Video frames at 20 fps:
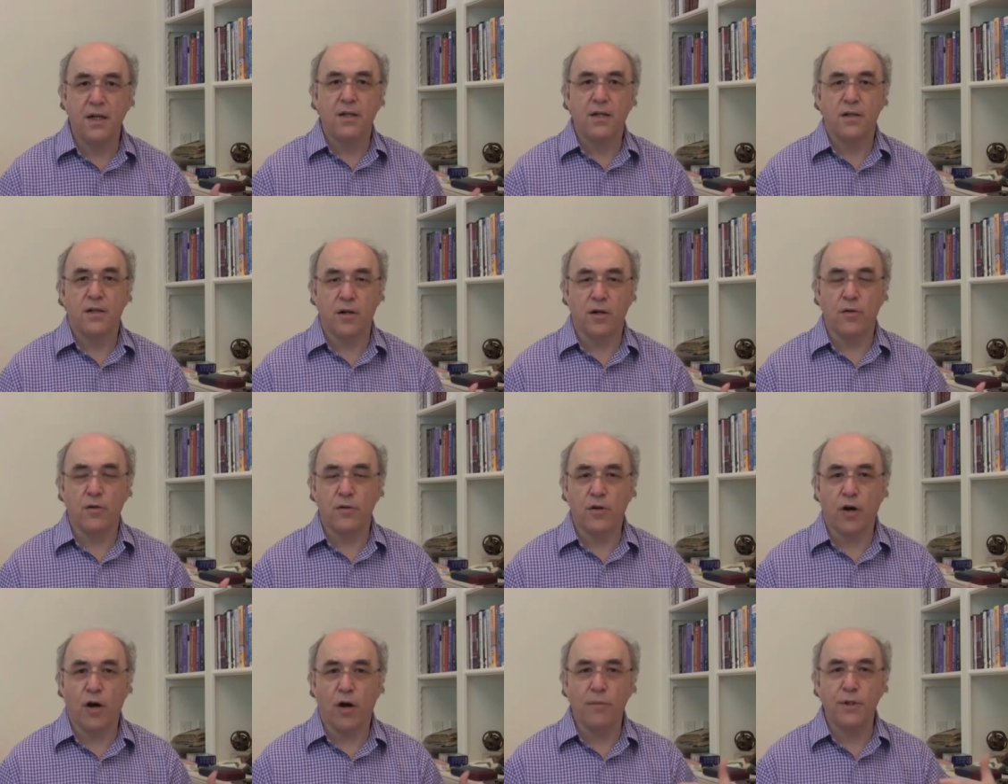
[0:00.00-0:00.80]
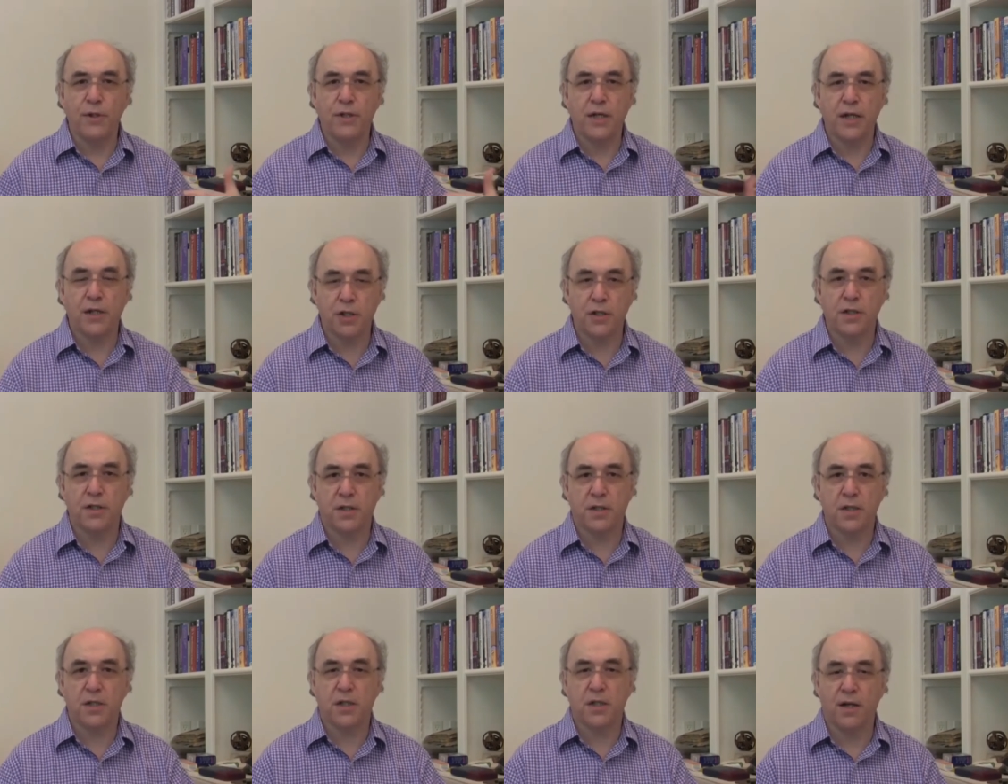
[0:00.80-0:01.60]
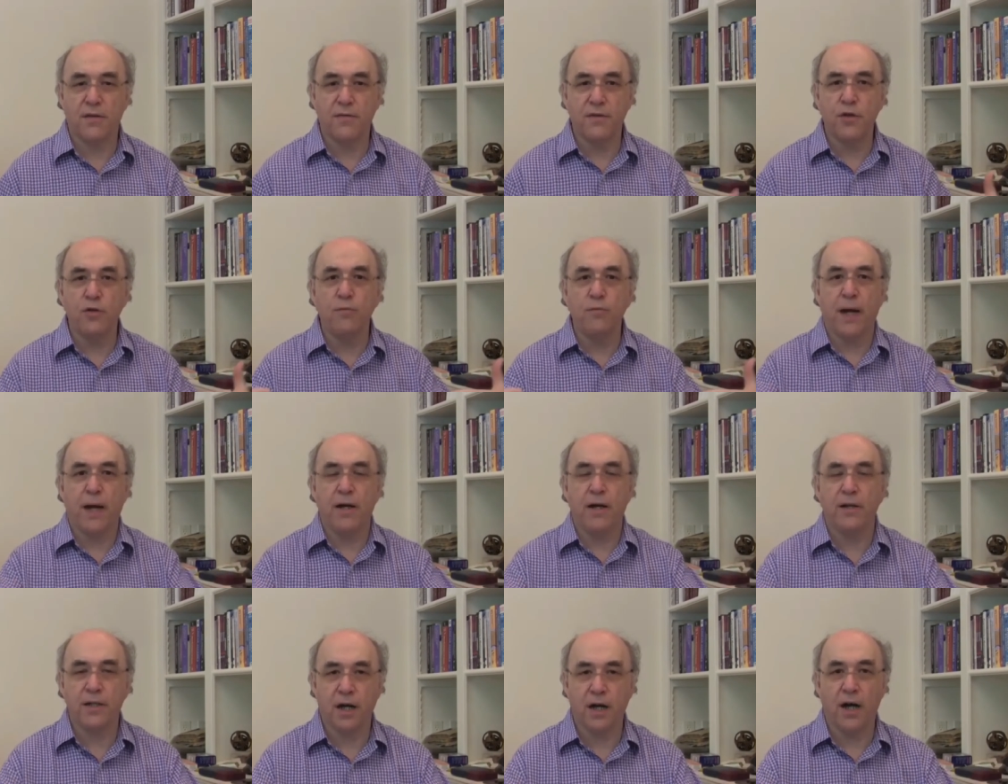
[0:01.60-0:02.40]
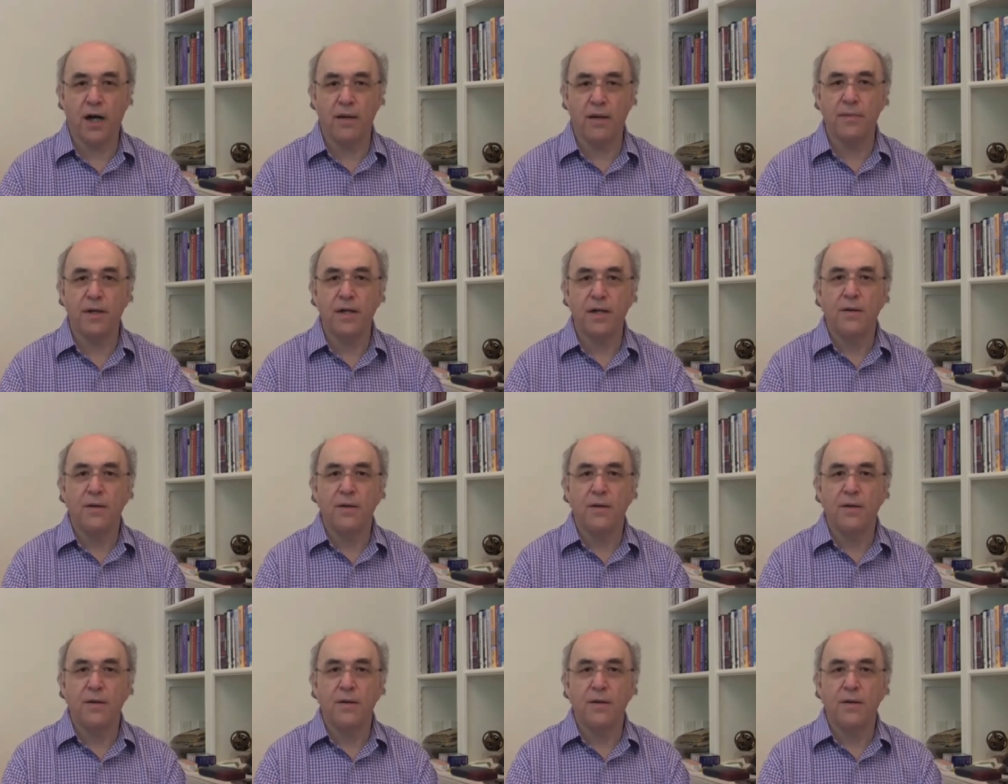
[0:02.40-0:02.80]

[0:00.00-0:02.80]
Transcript: you know, computation is this kind of new paradigm